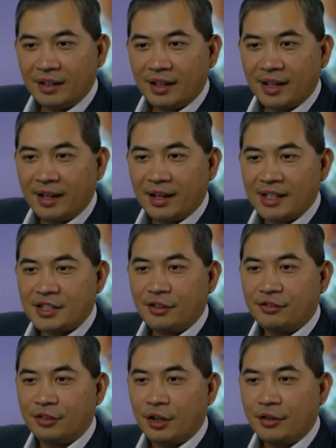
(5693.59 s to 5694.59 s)
Yeah,
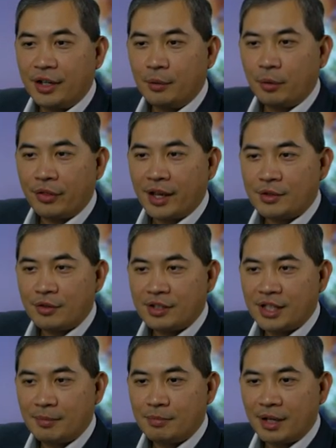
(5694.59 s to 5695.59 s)
Escaflowne. Well, thanks for the
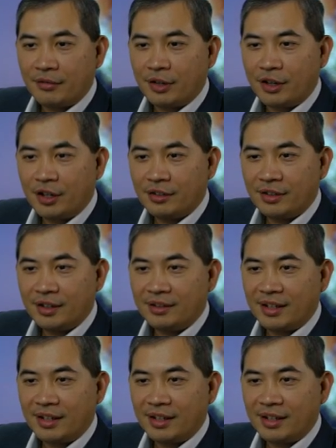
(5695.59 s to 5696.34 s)
tip. Never heard of it.